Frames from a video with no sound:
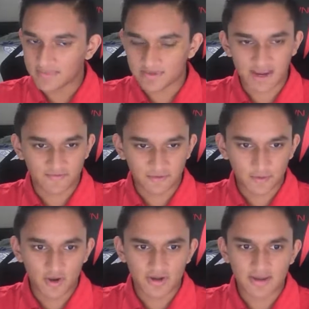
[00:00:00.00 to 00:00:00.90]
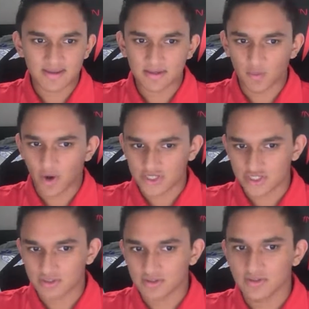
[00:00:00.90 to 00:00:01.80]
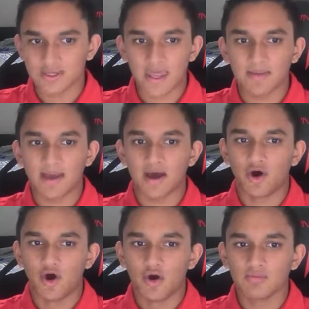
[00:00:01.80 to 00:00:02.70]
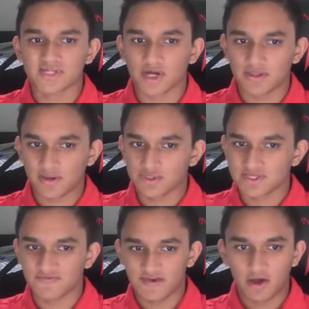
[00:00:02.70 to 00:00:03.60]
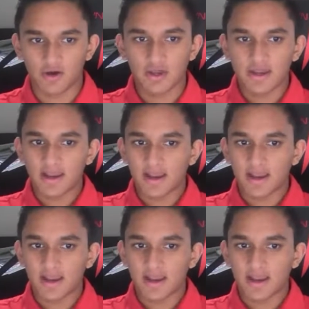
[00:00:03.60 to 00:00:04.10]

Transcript: I think everyone watching the game at home saw that it wasn't a foul.